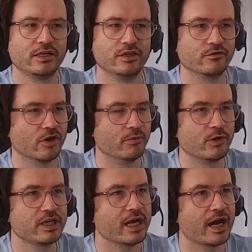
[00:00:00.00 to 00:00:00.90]
You've got
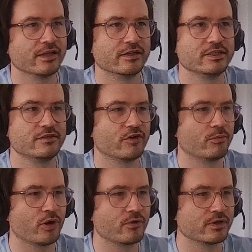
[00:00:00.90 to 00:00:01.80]
Monkey Island, you've got
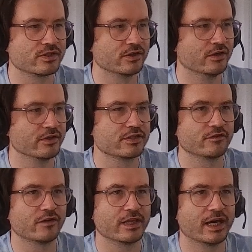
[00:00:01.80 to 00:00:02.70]
Broken Sword,
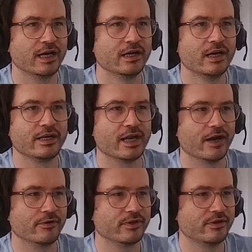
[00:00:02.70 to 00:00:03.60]
stuff like that.
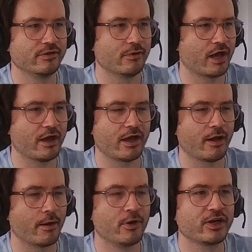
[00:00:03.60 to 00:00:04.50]
Now,
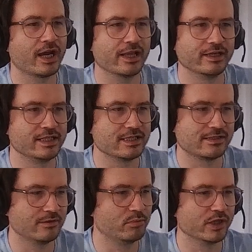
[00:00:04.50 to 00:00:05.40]
Monkey Island
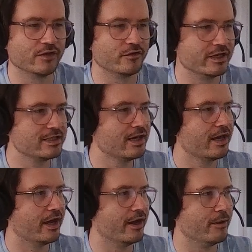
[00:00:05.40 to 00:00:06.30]
is beloved
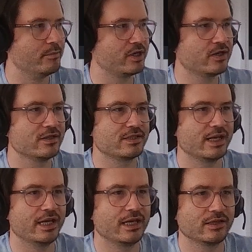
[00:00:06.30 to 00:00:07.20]
because
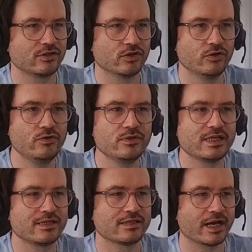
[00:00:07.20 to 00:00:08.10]
it
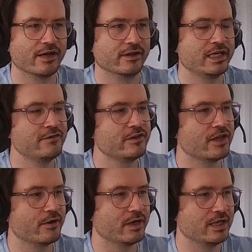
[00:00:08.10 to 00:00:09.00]
oozes style, even
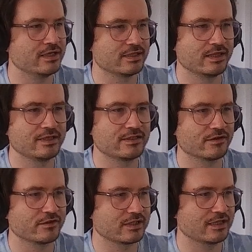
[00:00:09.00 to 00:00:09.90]
though it is, and this is
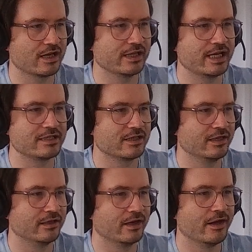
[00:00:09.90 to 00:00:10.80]
obviously a
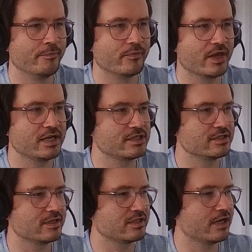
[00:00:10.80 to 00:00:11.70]
later addition
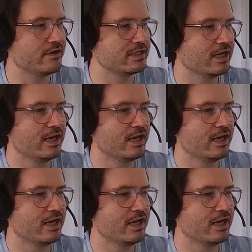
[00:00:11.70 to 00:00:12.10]
to the series,